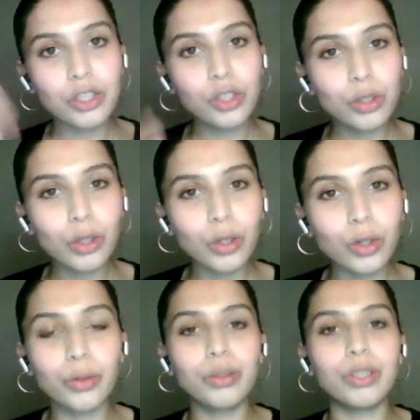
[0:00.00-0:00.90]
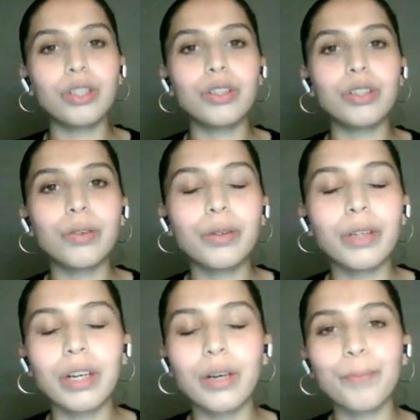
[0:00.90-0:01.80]
slow.
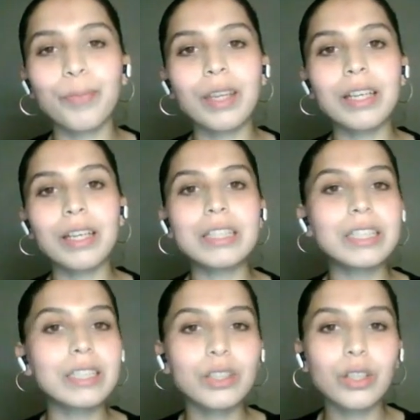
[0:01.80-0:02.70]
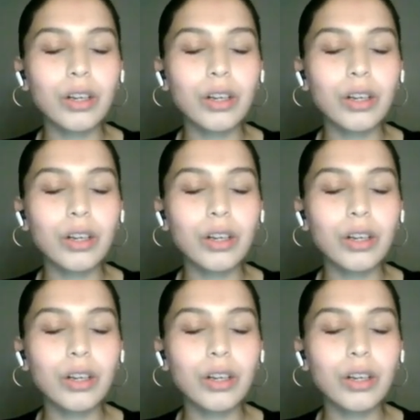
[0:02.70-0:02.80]
It's